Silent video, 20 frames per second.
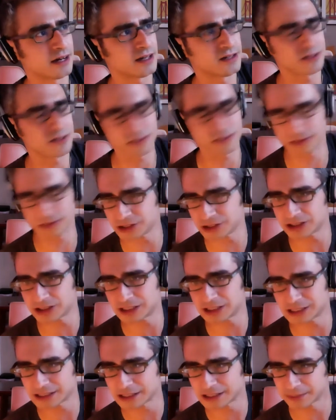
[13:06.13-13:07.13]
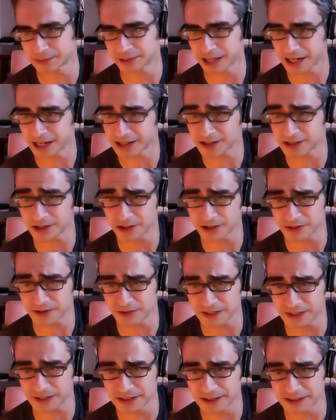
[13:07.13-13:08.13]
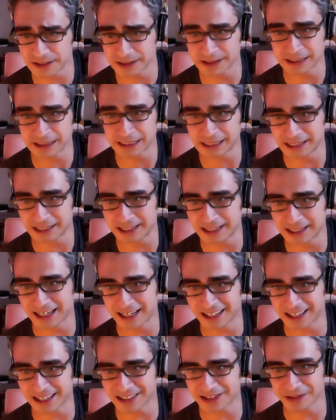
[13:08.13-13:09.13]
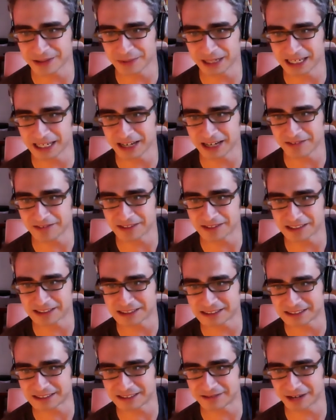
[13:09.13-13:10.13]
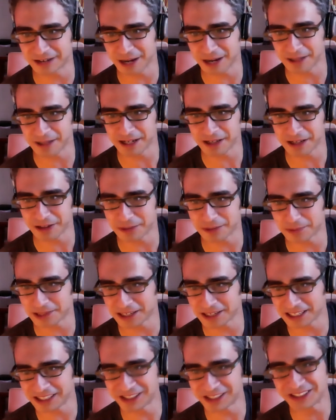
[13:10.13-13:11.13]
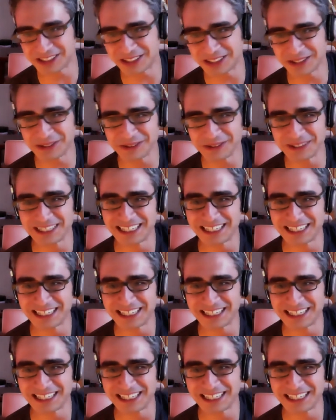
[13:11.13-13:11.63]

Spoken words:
search isn't applied to those fields, so you might have to grab another plugin or two,